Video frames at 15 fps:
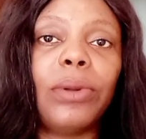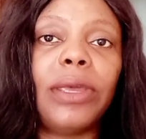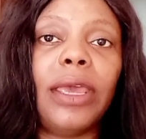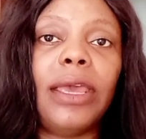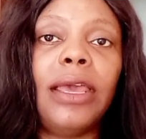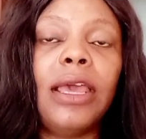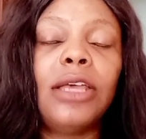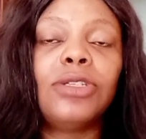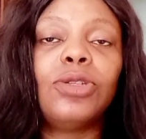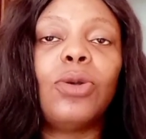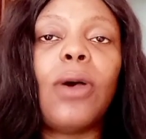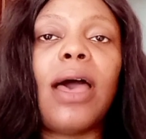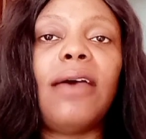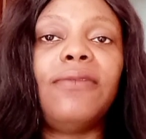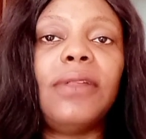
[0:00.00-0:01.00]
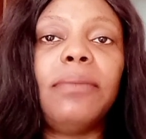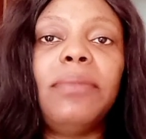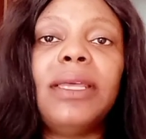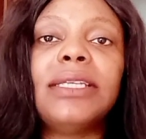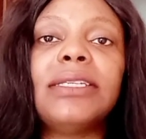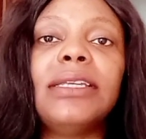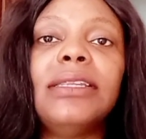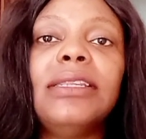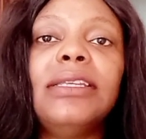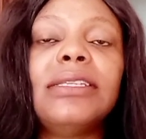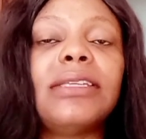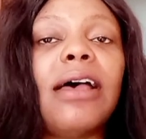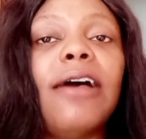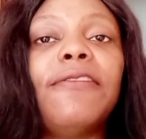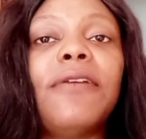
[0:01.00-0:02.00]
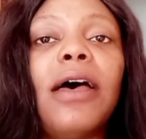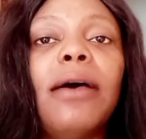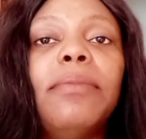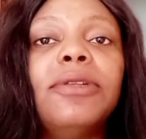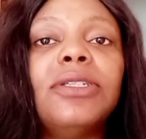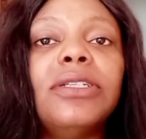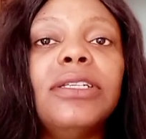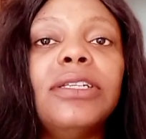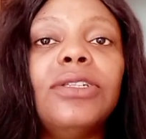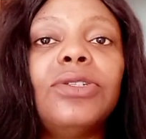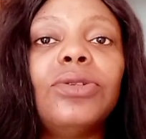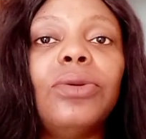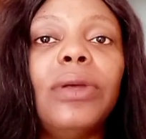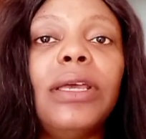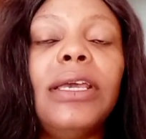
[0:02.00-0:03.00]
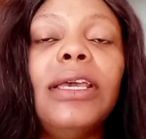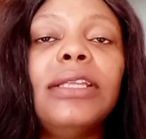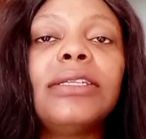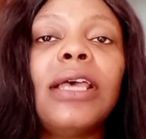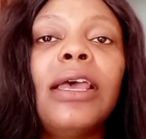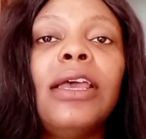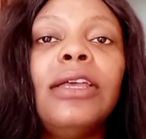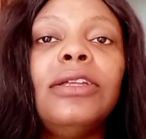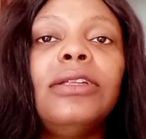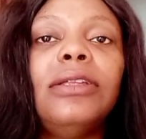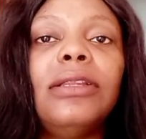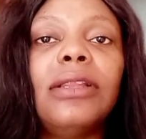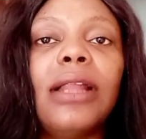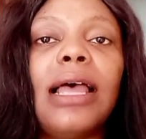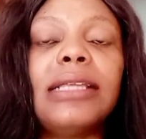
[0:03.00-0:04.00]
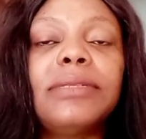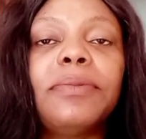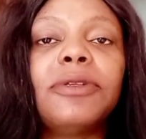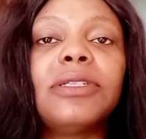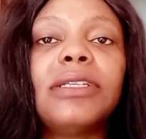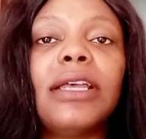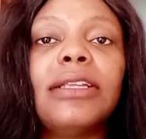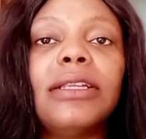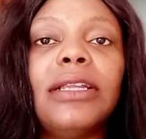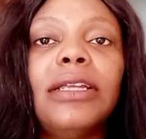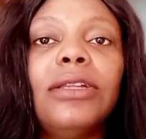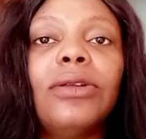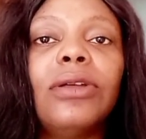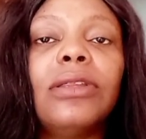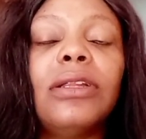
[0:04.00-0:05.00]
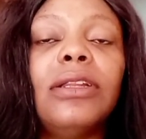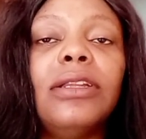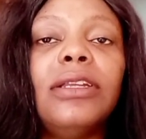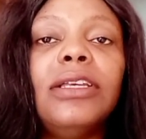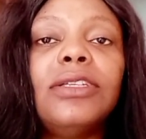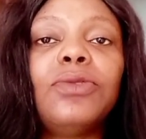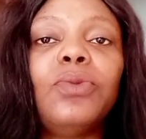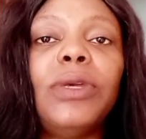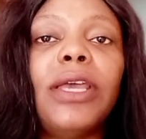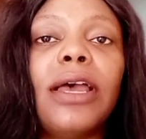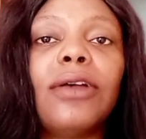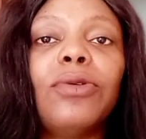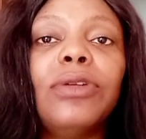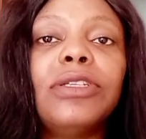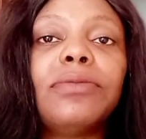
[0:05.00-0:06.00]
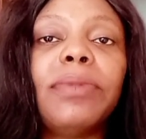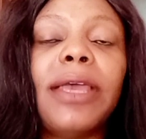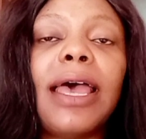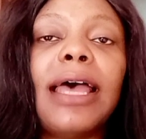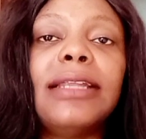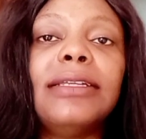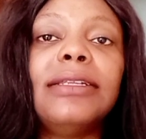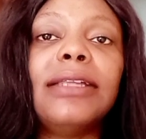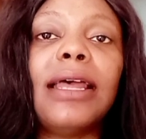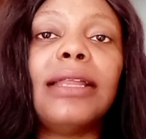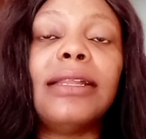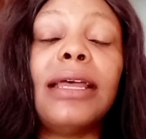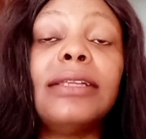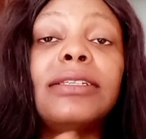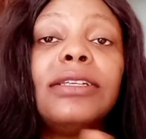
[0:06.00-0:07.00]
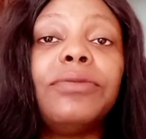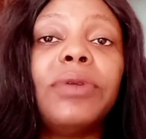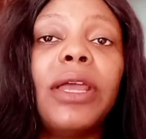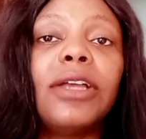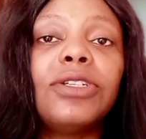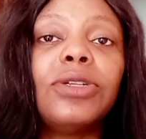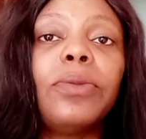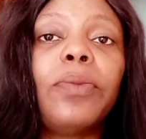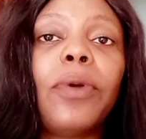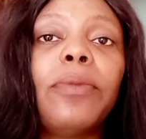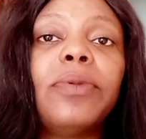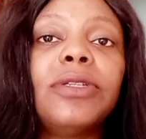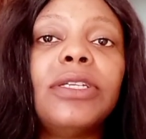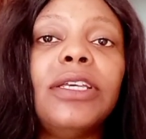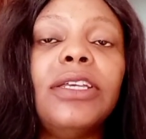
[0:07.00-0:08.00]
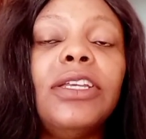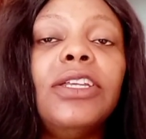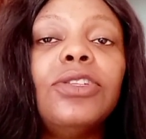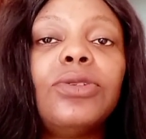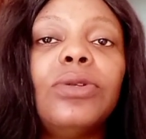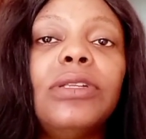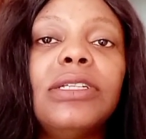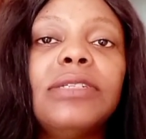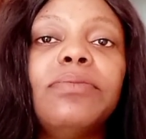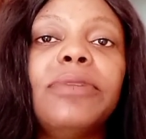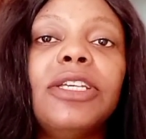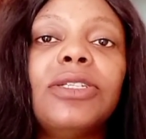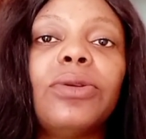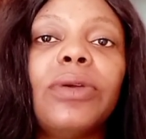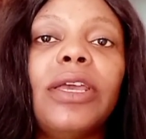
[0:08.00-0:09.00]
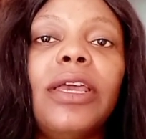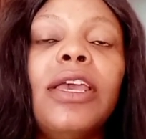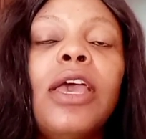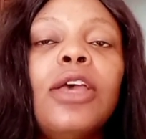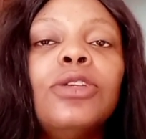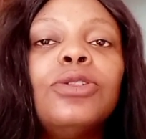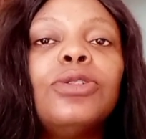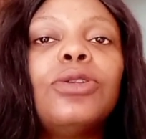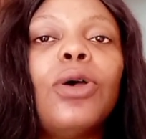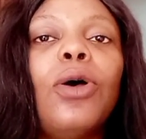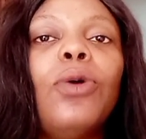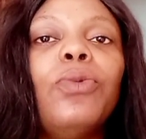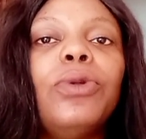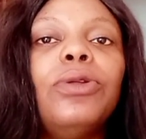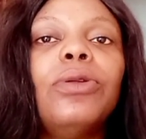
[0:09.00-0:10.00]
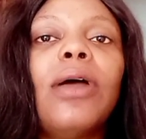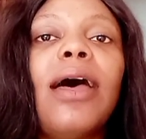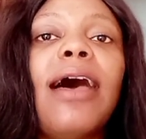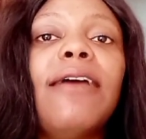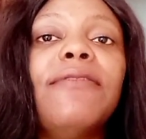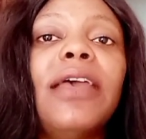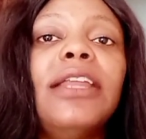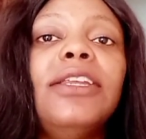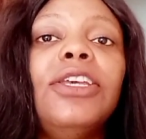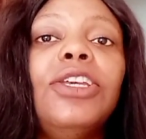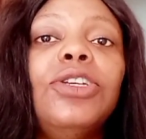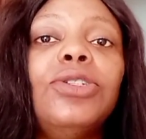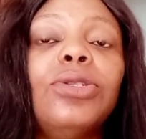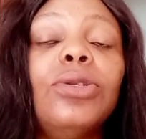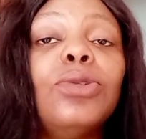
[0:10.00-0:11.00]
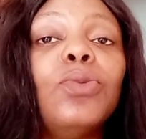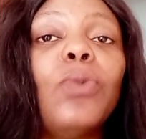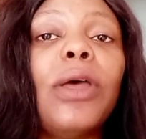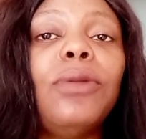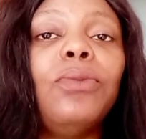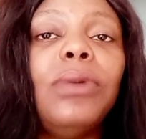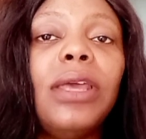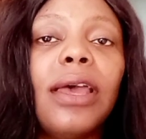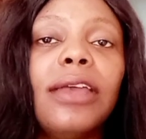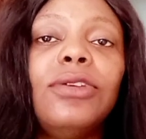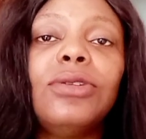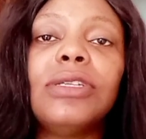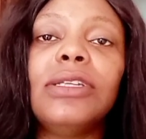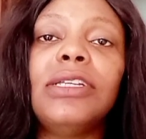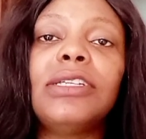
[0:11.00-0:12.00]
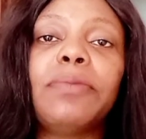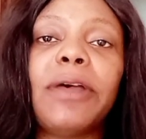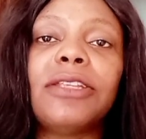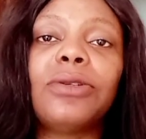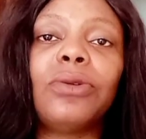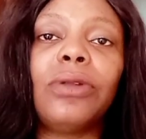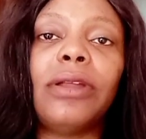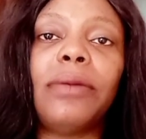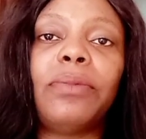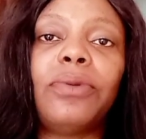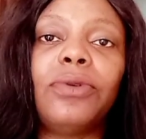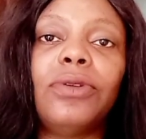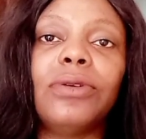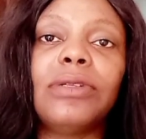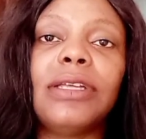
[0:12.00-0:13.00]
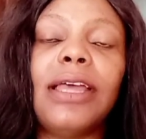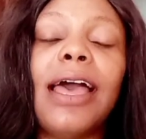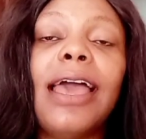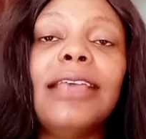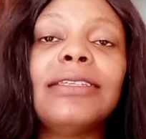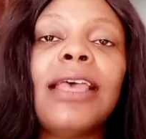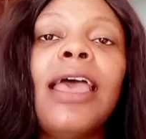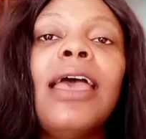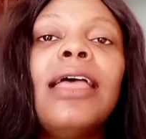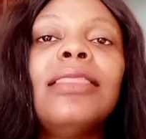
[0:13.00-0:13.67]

Okay, so after mixing this alpha arbutin into it, last but certainly not the least, we are going to be adding an anti-reaction property into this mix. Okay, so we do not have any issues when we are using this particular product, guys.